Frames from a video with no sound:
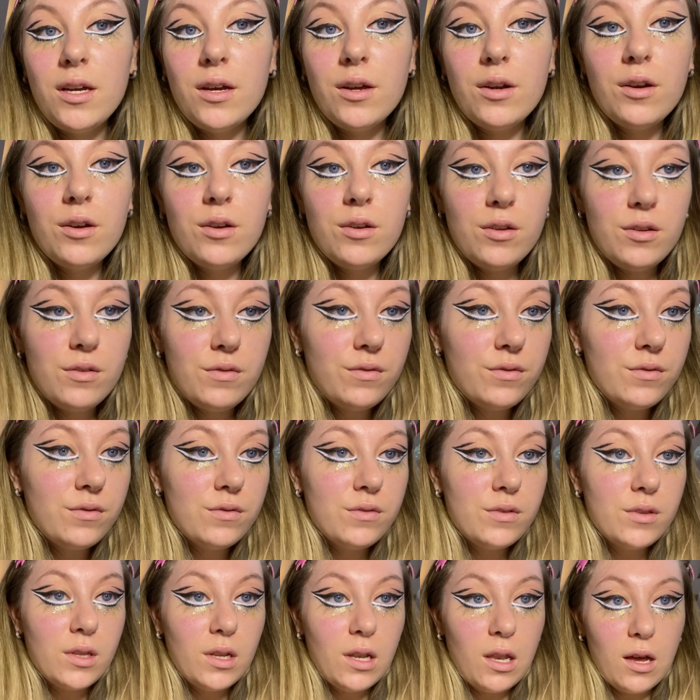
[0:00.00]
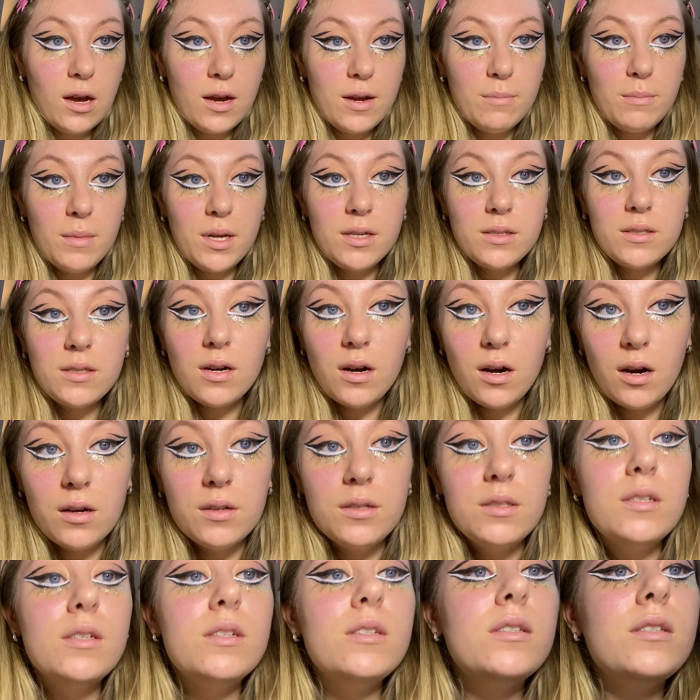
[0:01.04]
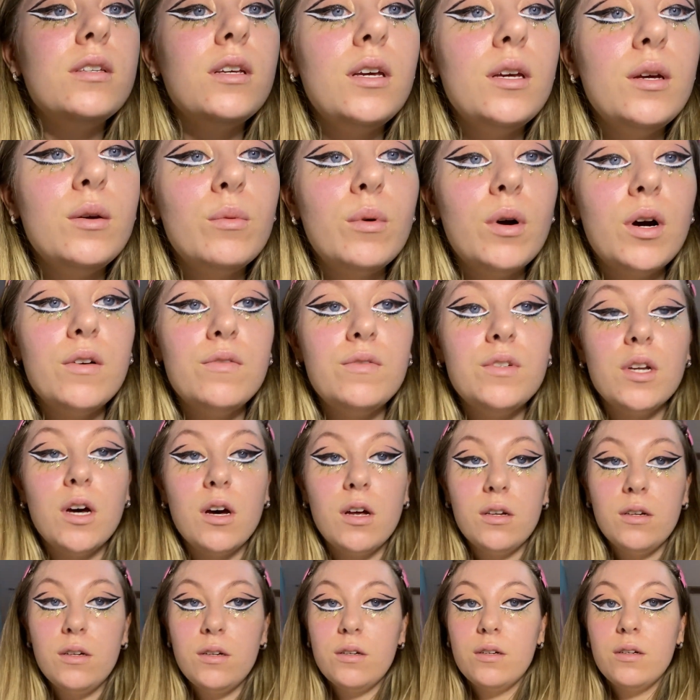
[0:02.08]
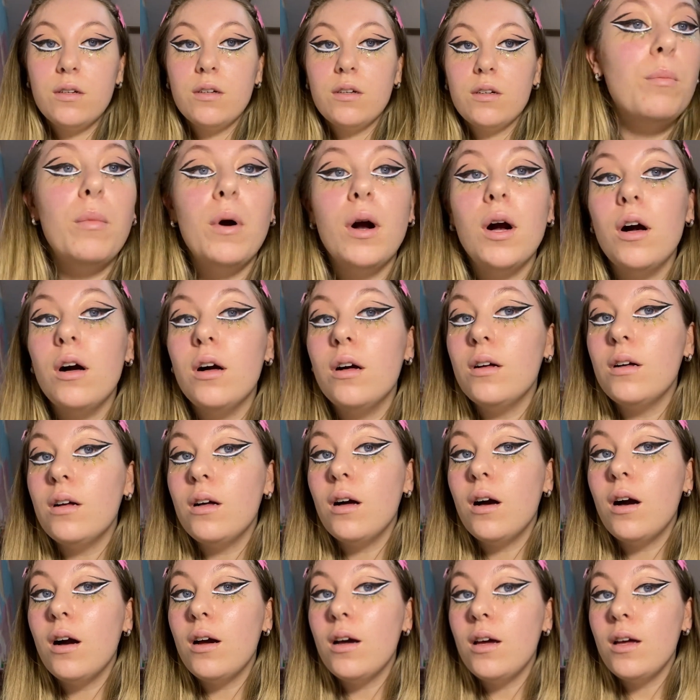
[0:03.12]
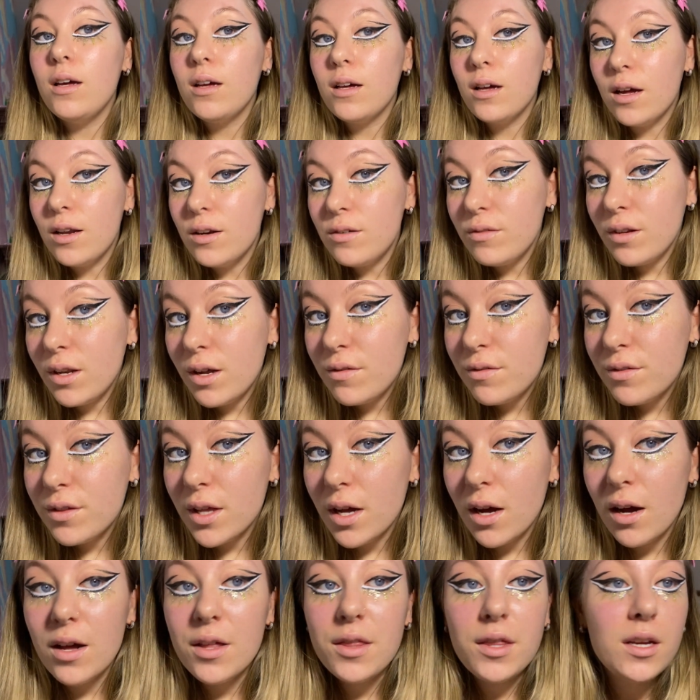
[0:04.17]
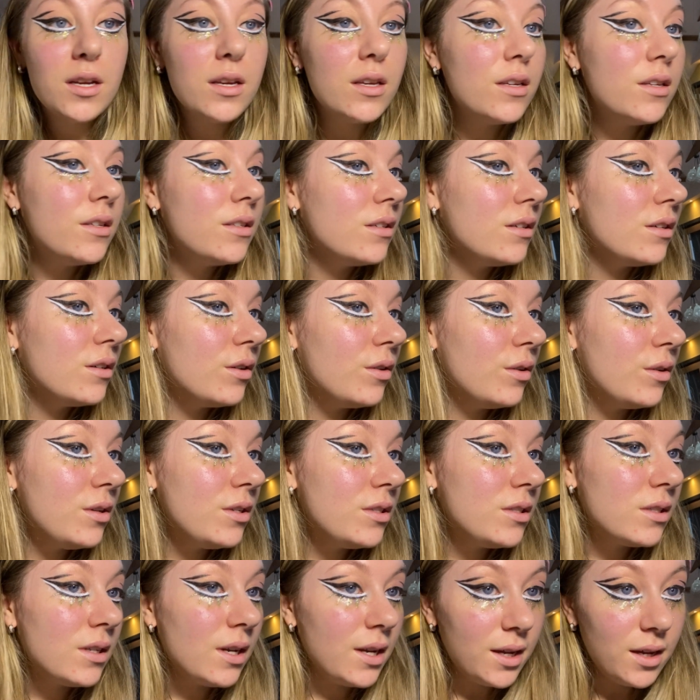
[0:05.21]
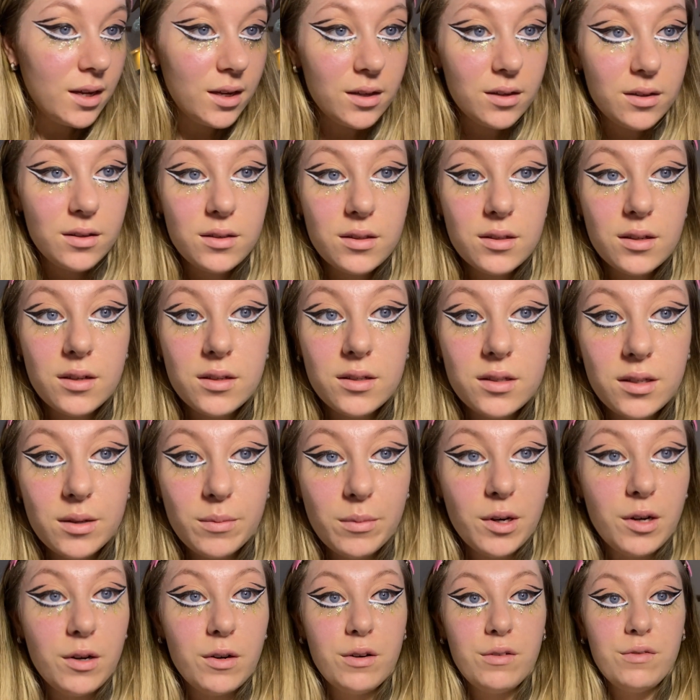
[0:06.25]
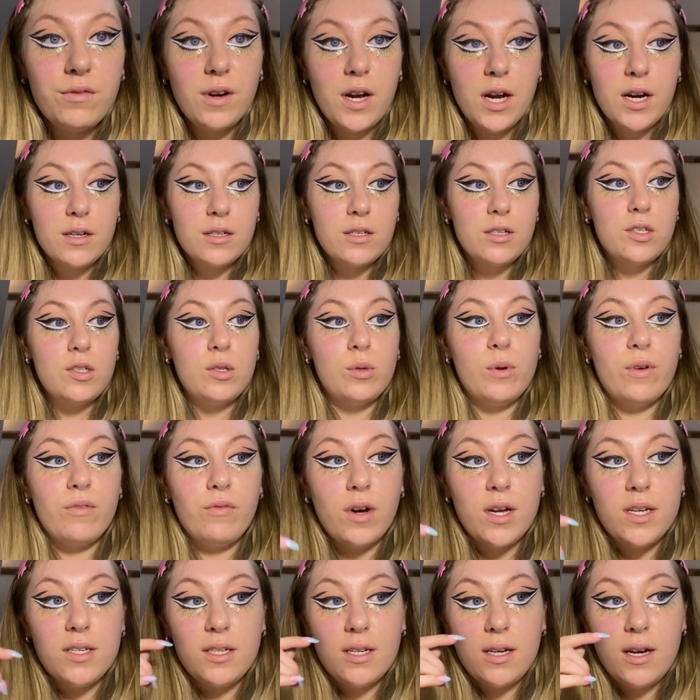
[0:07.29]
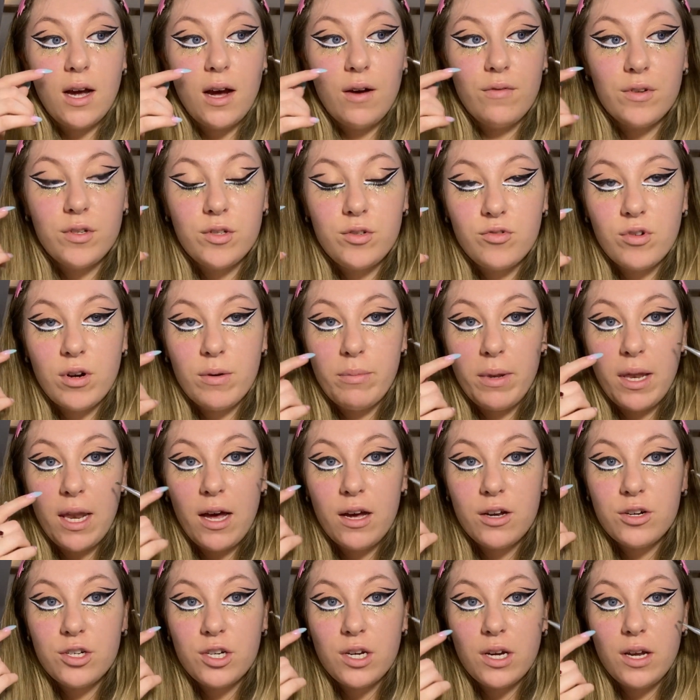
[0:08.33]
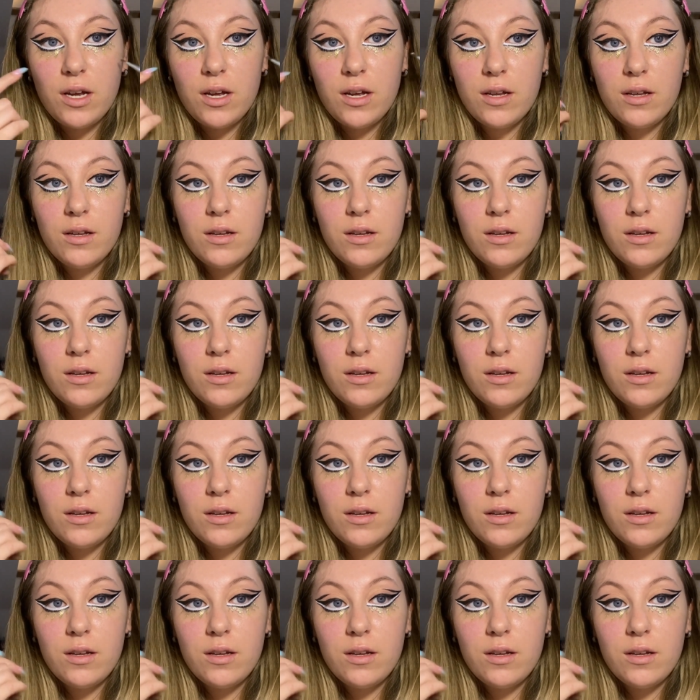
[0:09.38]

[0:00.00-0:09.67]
I don't know if the light makes it hard to see what I've done, but I kind of love that. I think it honestly is a similar effect to if I did have a strip lash here.